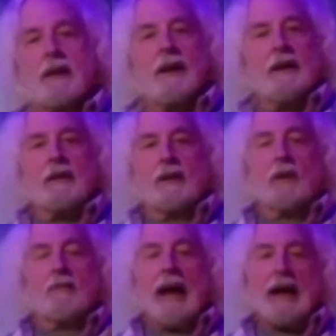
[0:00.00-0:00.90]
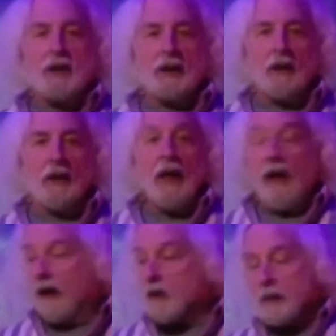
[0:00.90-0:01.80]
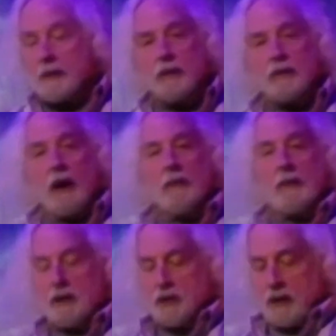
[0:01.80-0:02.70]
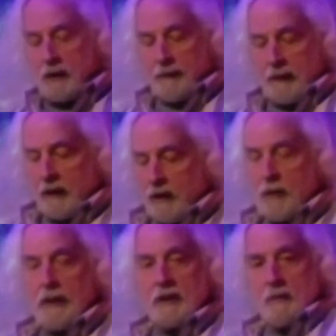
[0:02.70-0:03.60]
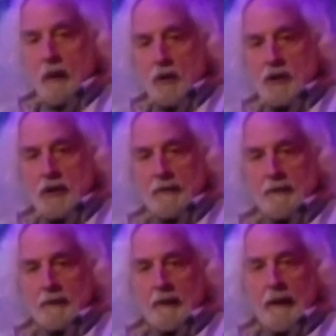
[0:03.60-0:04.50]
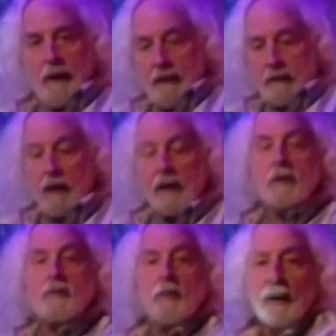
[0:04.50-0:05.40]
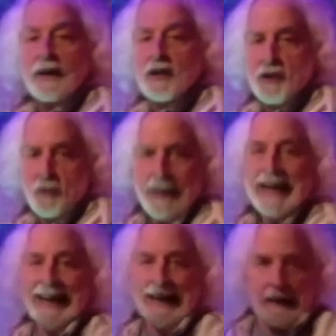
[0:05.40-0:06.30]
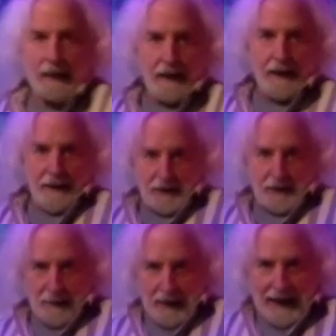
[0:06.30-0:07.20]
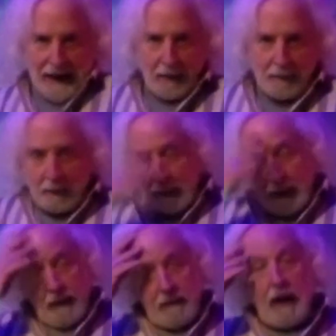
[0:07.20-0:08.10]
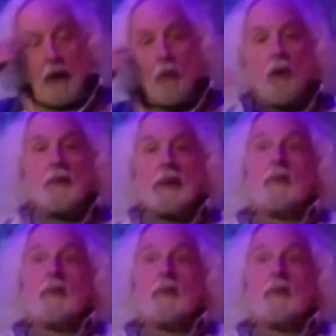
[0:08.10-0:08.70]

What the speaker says: to look magical. Other people thought because you're doing this motion, they thought I was pulling a string somehow. There were people